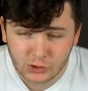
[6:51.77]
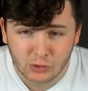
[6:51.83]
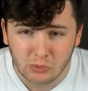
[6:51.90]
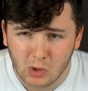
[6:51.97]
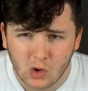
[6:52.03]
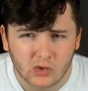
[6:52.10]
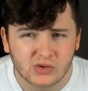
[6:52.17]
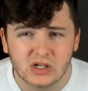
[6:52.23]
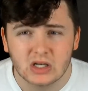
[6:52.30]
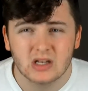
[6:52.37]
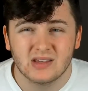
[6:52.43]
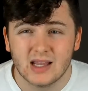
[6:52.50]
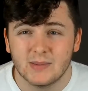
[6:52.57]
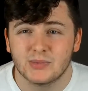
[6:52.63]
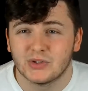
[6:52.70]
blocks and
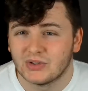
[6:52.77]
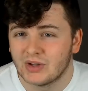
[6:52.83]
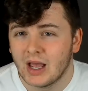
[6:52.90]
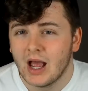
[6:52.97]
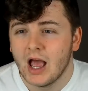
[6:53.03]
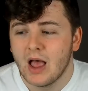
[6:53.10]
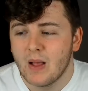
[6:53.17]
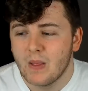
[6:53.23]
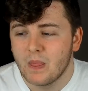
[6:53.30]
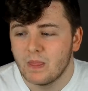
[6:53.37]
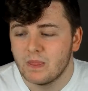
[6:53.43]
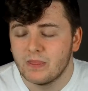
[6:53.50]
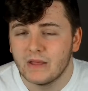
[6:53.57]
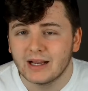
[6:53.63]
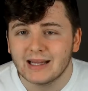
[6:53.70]
interceptions.
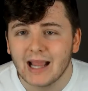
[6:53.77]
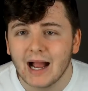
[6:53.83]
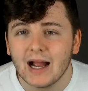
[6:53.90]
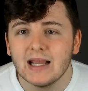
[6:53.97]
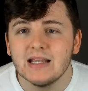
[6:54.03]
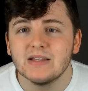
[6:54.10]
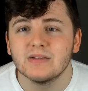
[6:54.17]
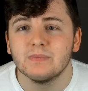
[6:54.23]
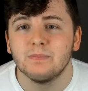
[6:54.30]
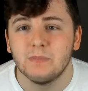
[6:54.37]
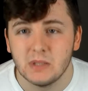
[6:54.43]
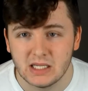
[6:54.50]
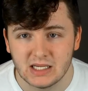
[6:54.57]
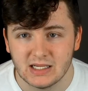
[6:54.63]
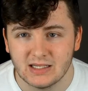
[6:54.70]
The guy is a
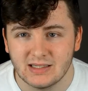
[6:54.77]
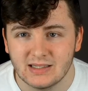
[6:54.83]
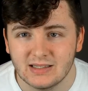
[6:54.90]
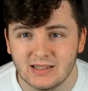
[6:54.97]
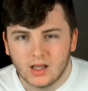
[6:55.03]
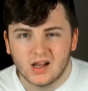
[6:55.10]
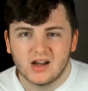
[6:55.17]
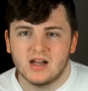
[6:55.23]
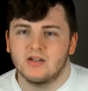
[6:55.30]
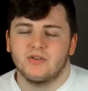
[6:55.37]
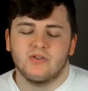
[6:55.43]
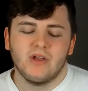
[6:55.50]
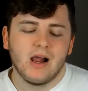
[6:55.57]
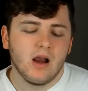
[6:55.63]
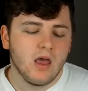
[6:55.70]
beast. Now
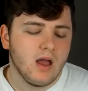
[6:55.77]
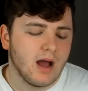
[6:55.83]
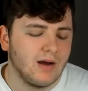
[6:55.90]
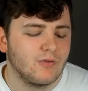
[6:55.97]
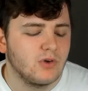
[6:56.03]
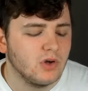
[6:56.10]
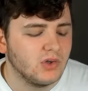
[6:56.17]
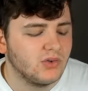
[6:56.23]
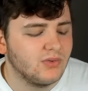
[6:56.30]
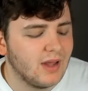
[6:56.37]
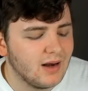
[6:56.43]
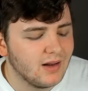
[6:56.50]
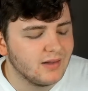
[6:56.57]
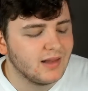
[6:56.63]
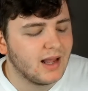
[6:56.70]
Salah, I've got
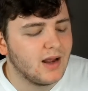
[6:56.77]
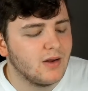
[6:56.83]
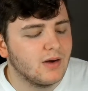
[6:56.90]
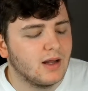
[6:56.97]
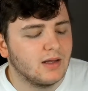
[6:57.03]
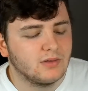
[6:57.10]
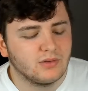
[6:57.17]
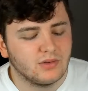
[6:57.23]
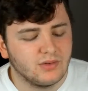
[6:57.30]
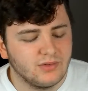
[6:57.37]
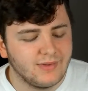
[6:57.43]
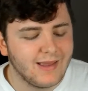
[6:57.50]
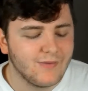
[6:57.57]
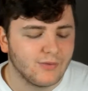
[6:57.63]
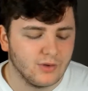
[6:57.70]
Salah down as a
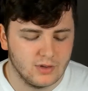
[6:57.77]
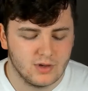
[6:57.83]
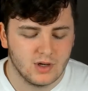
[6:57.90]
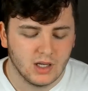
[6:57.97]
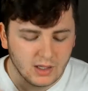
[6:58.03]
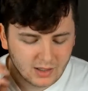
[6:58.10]
7.